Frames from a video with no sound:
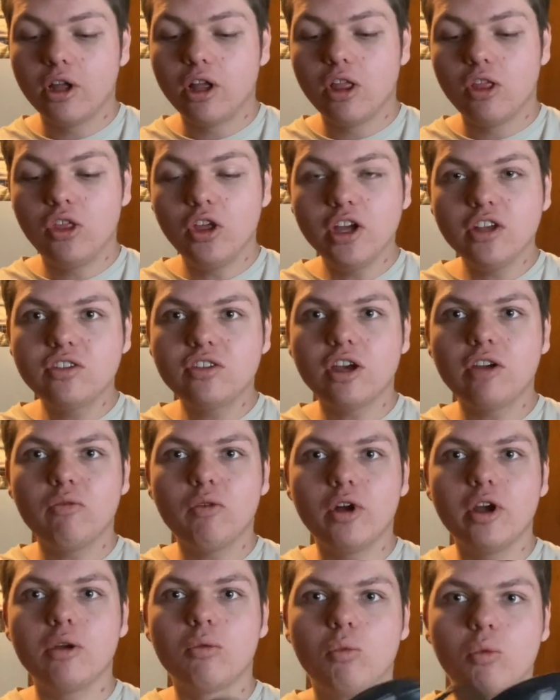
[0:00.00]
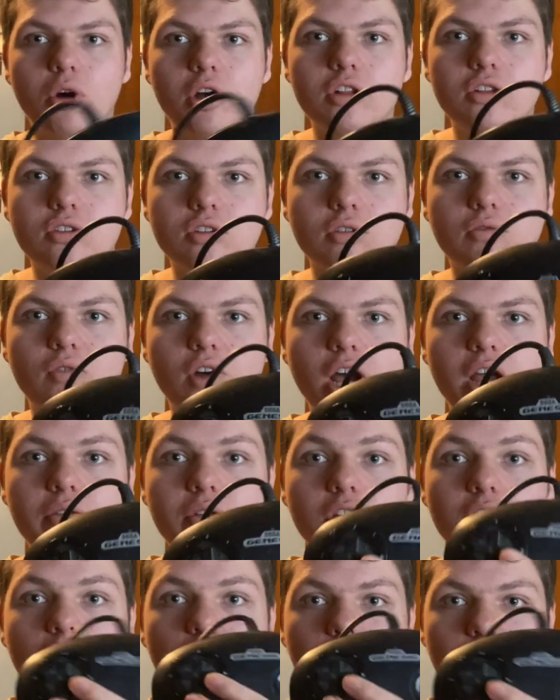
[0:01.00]
This, I feel like, would survive it
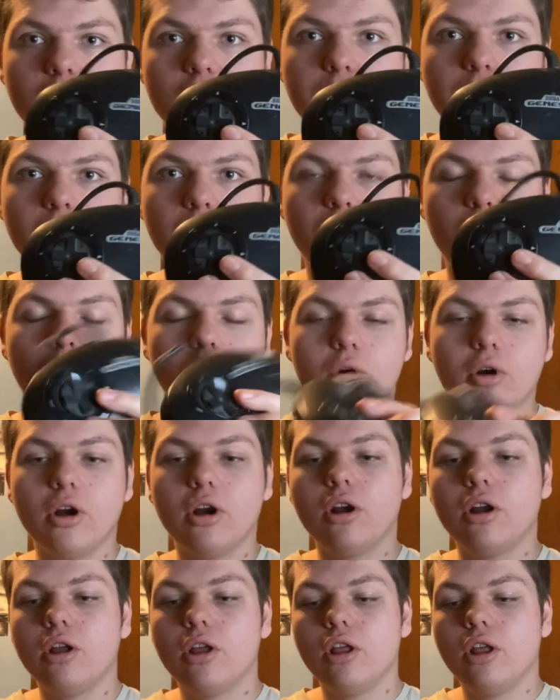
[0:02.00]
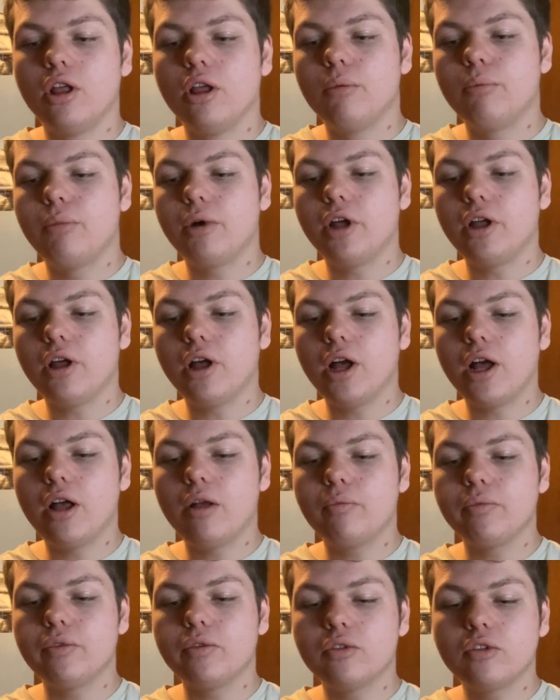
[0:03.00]
a little bit more,
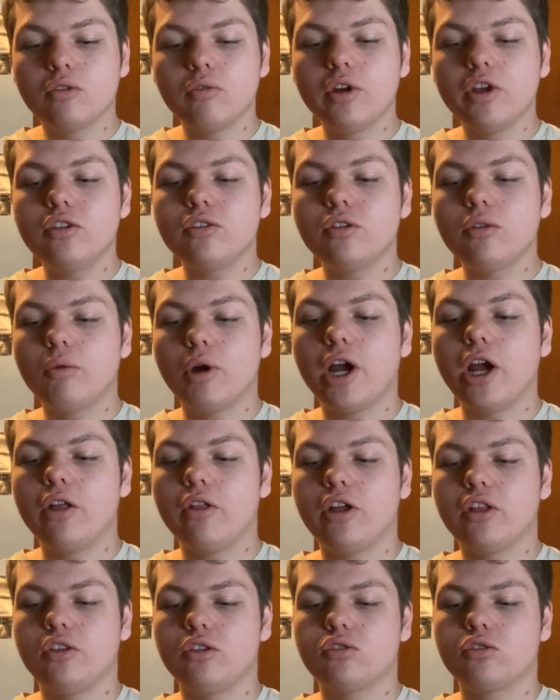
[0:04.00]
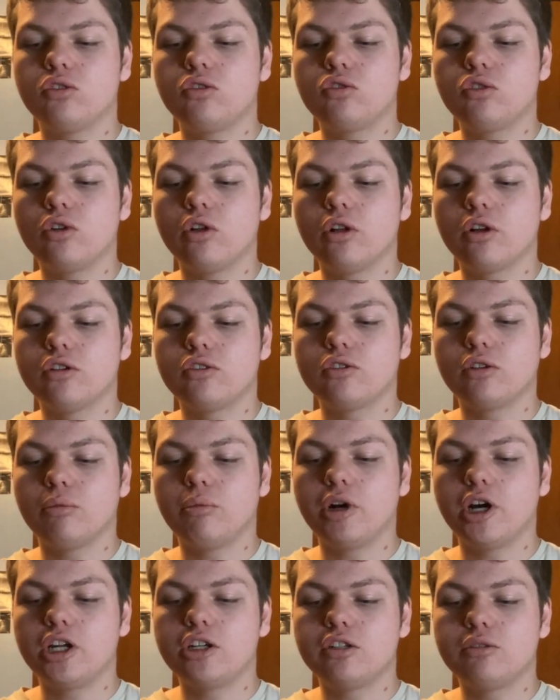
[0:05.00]
but the reason why I like this controller so
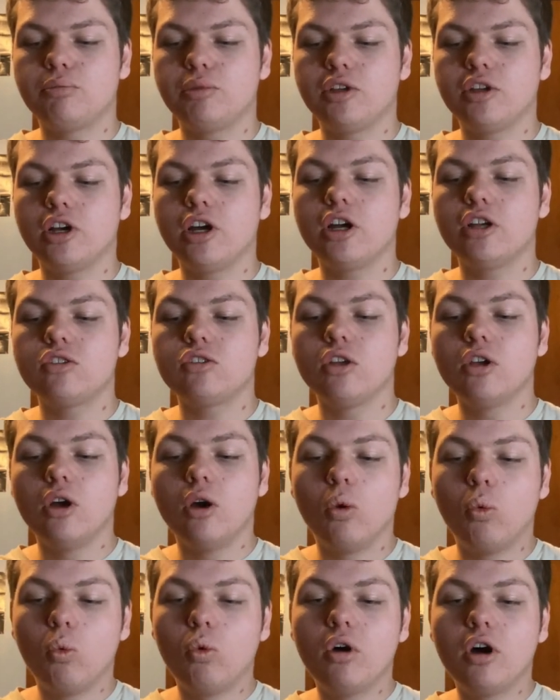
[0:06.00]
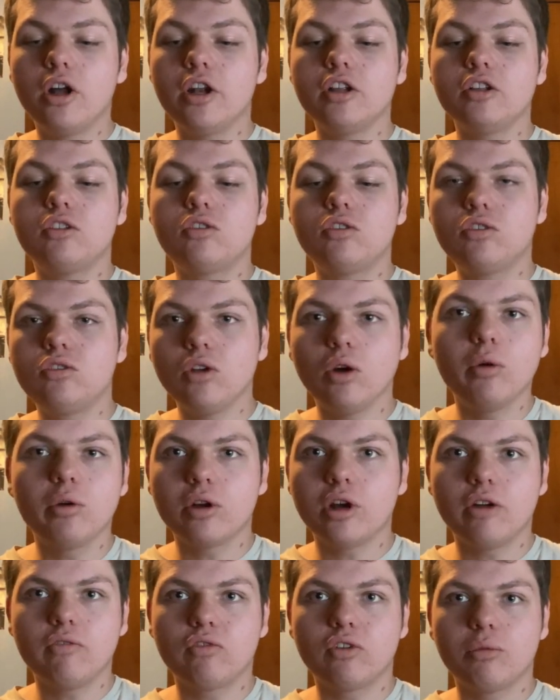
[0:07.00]
much is because, one, it's so
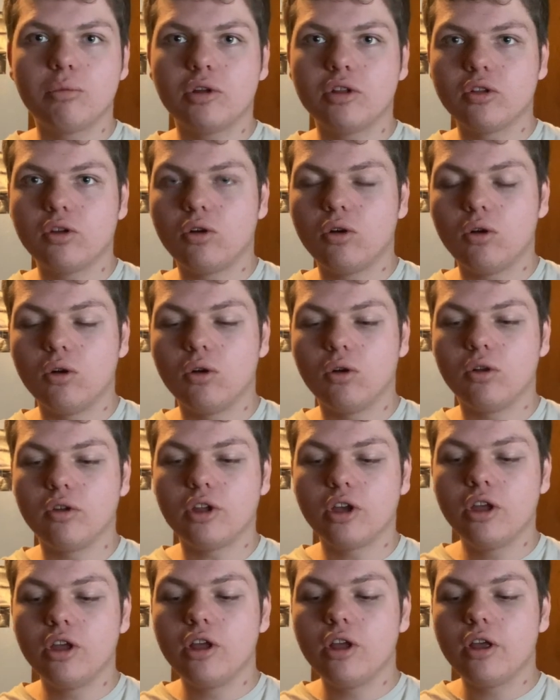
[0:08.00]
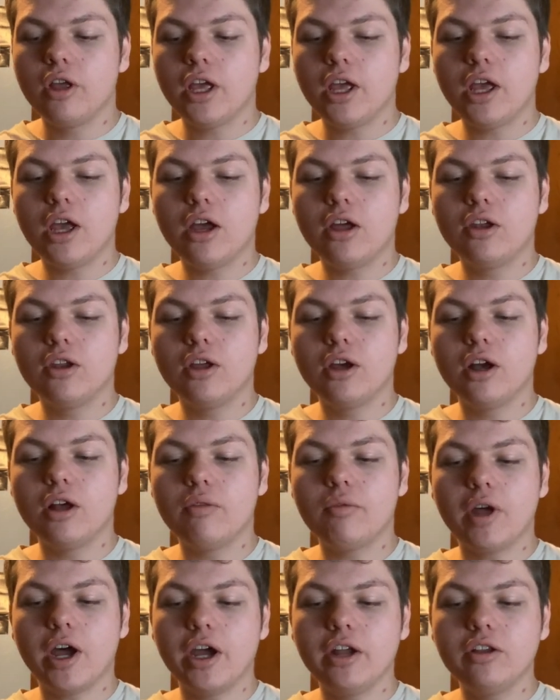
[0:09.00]
comfortable to hold, and
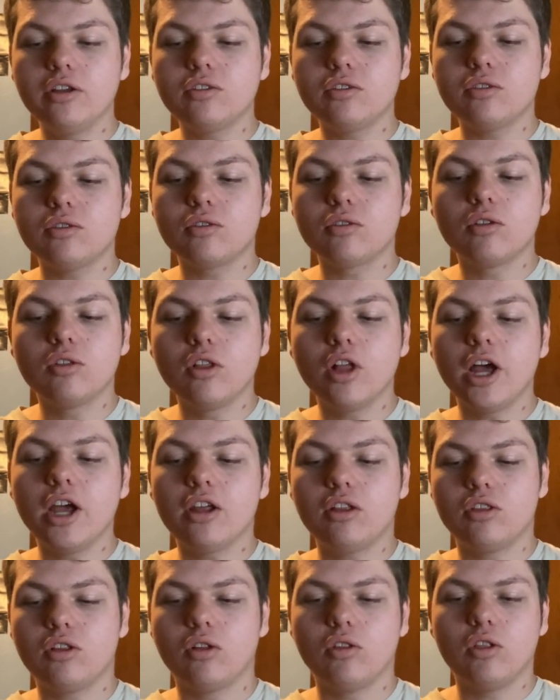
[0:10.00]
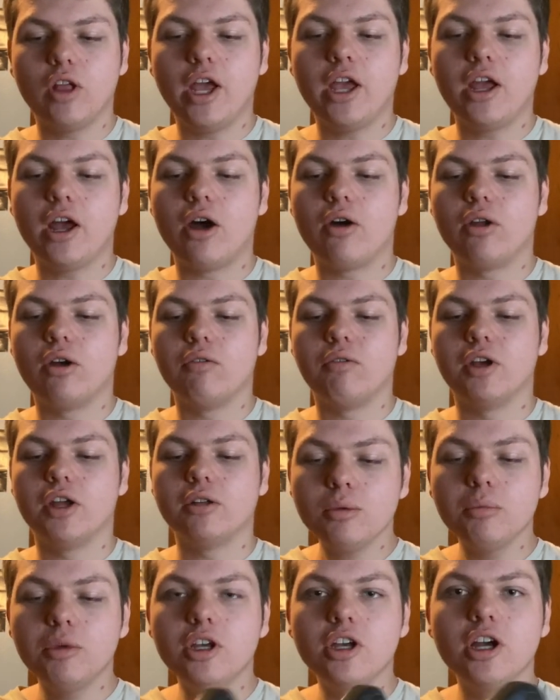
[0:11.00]
I just like the layout of
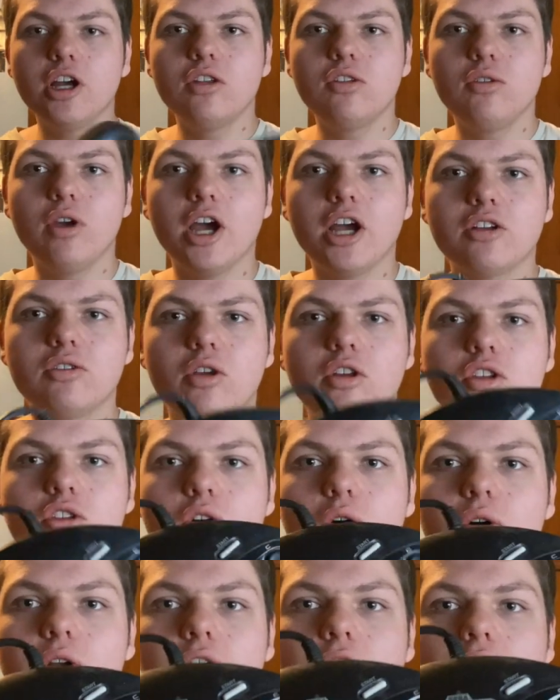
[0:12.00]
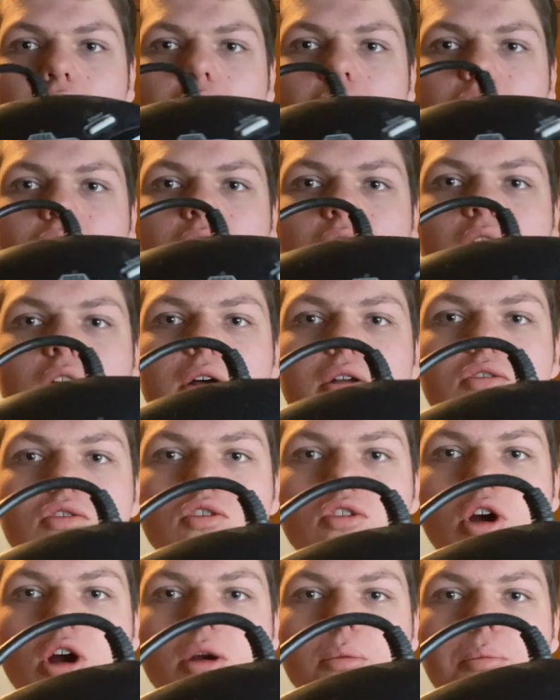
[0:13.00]
it, because you actually don't have a
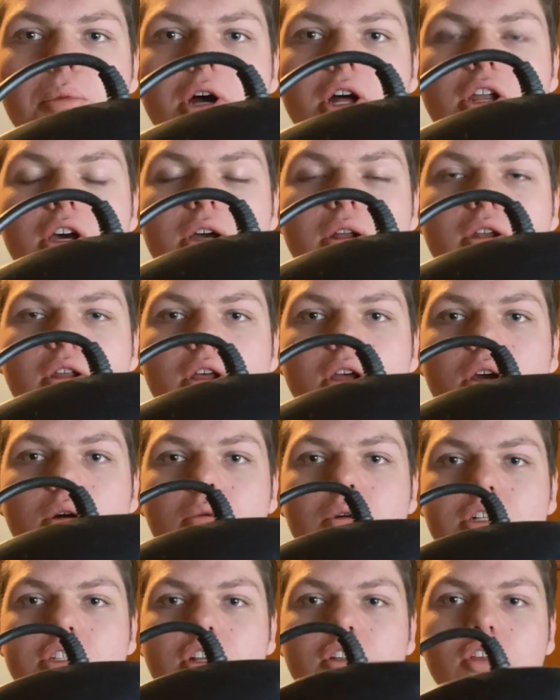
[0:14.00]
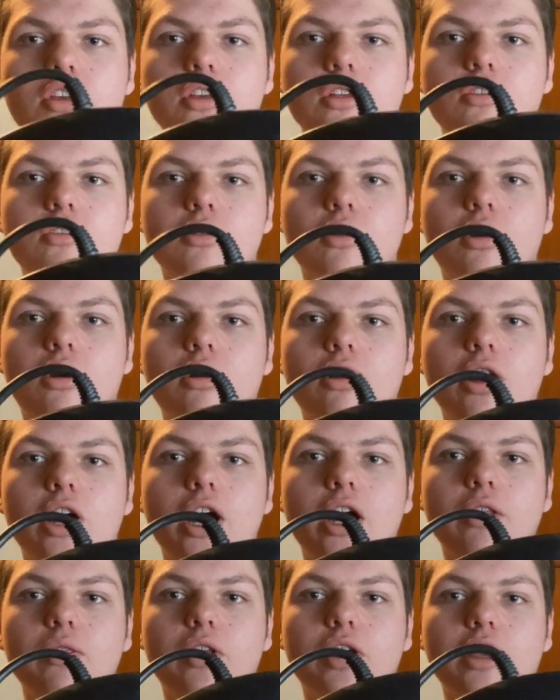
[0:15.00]
start button, which I think is
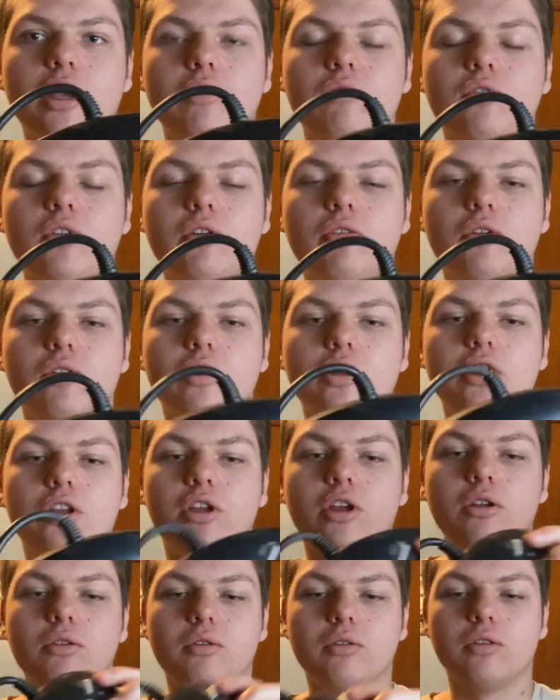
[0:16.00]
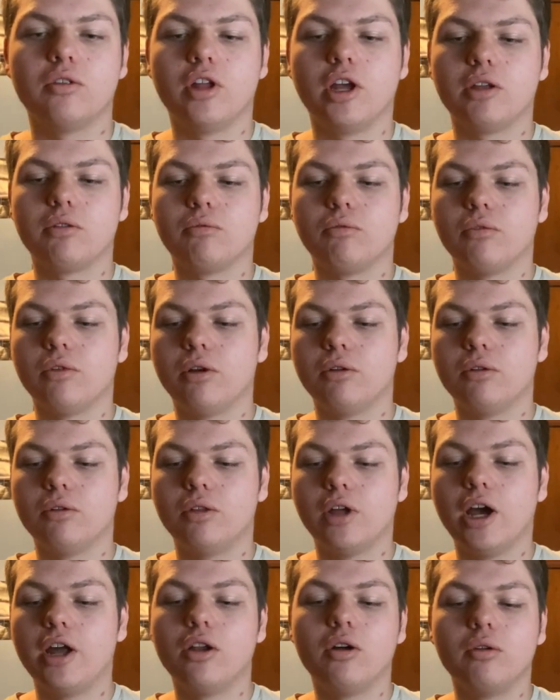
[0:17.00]
alright. Like, I've never really, like,
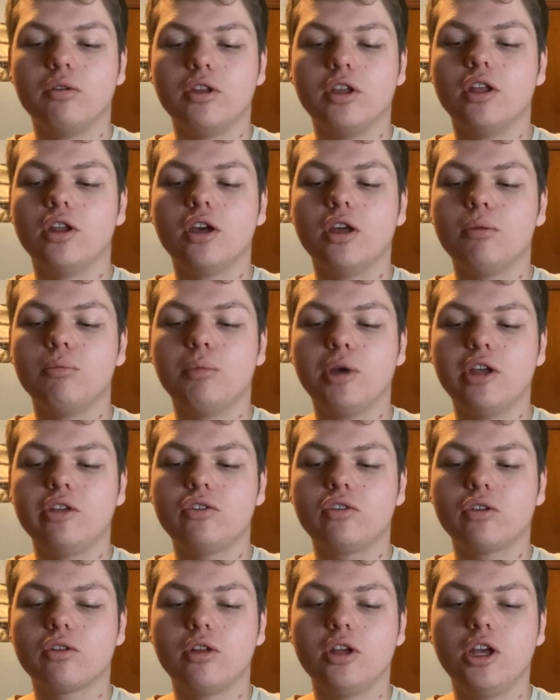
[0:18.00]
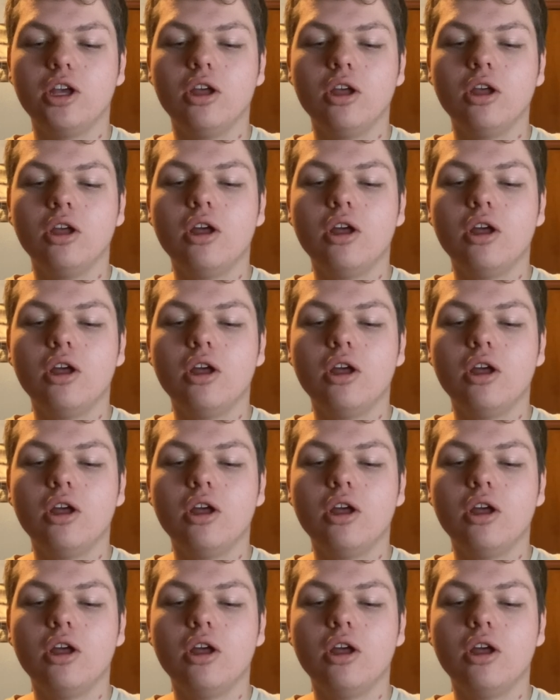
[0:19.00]
I don't need it, basically.